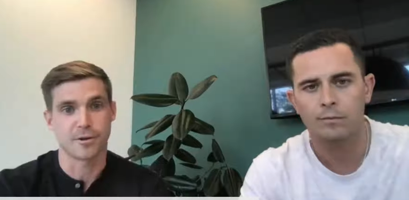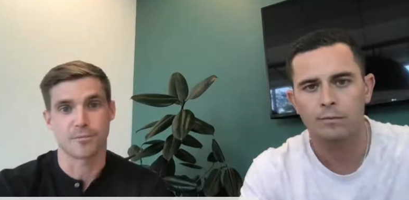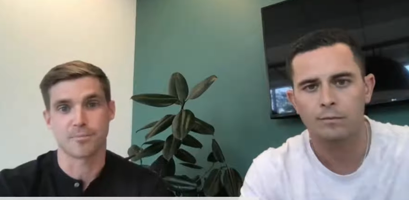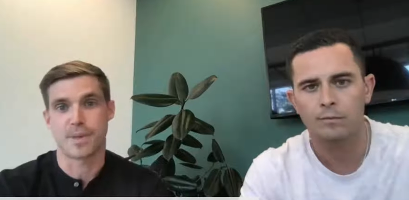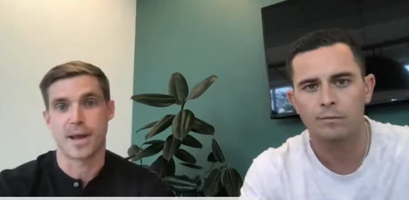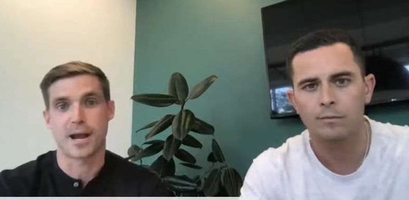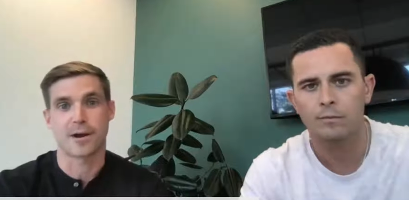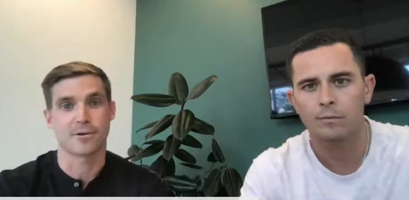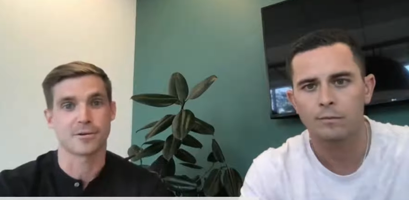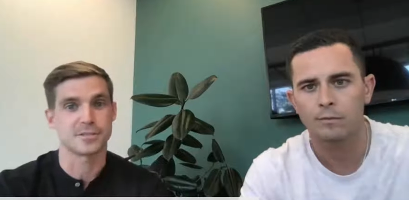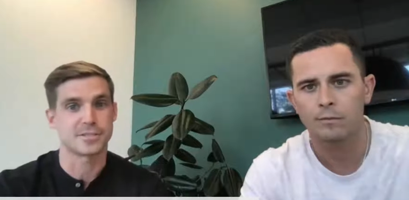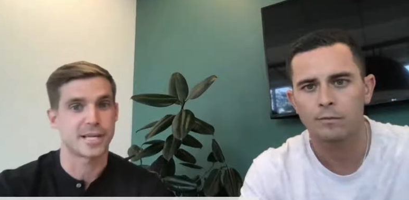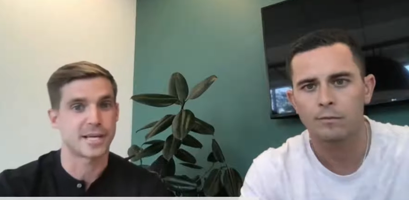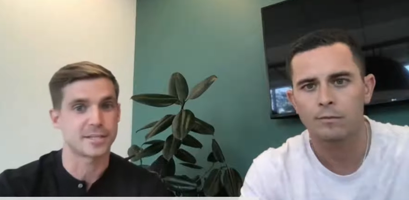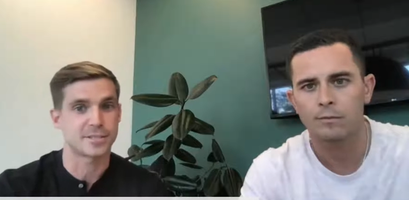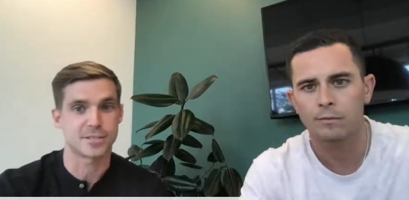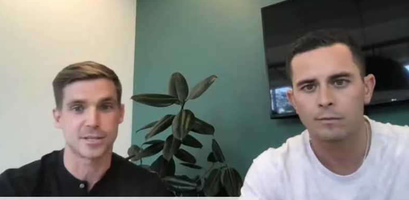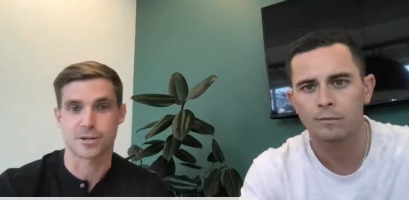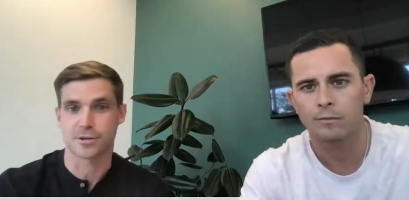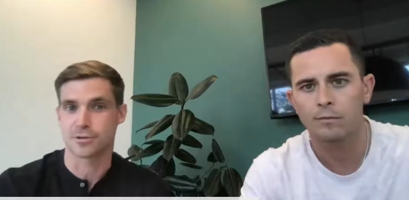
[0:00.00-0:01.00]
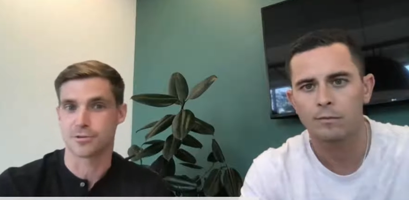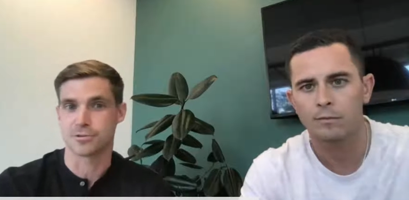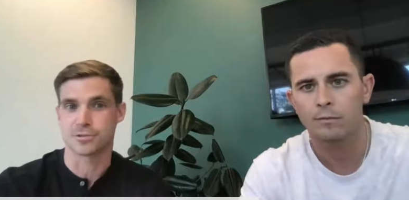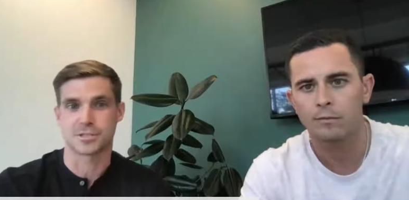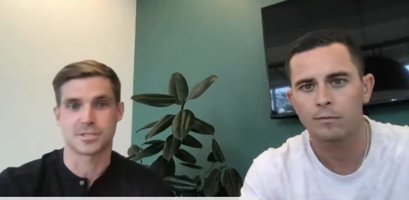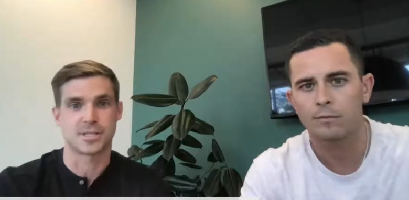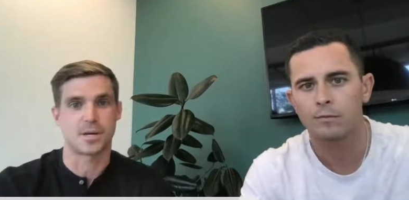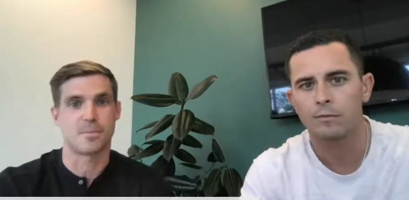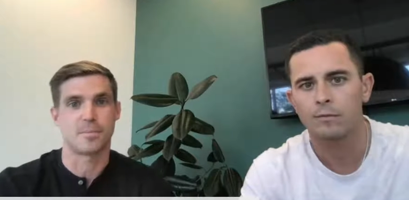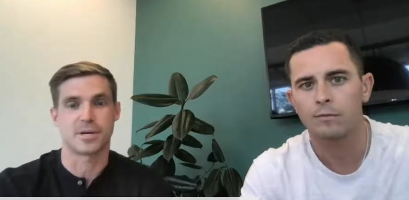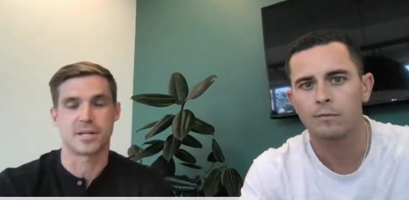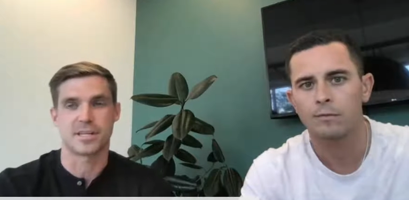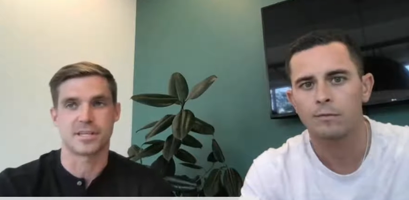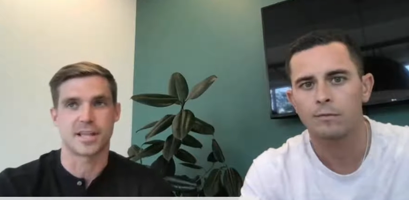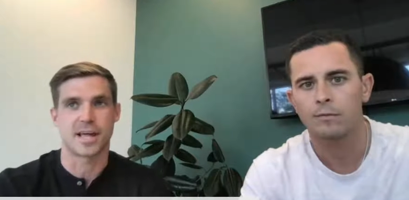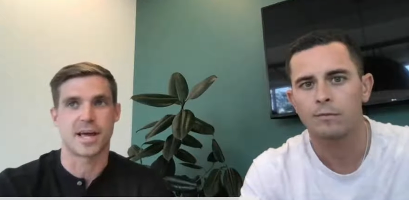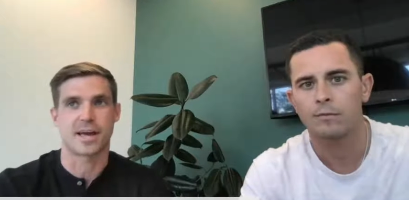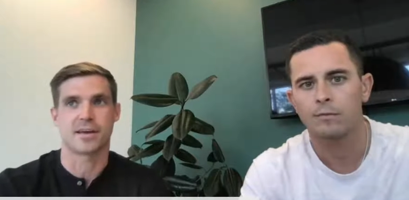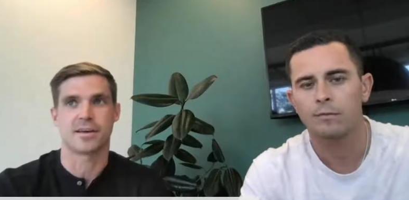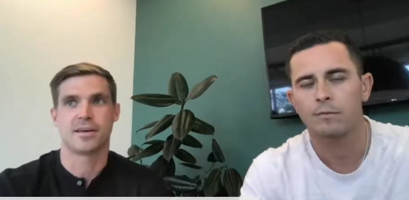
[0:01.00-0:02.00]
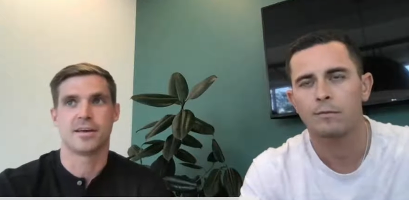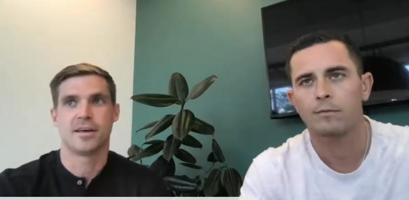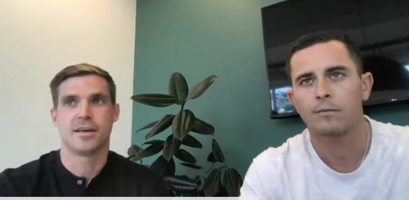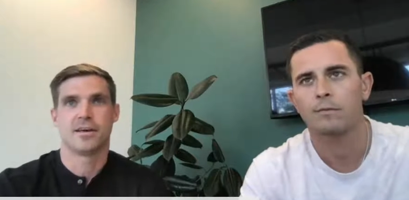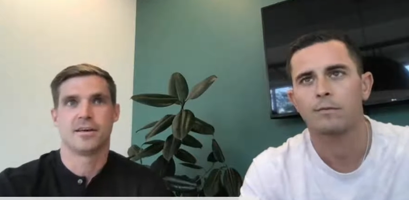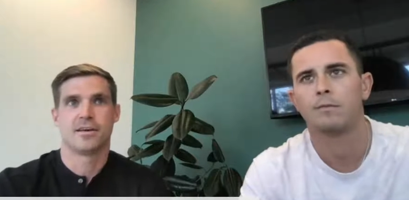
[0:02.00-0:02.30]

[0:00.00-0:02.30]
Speaker 1: Or your parents, aunts, uncles, somebody that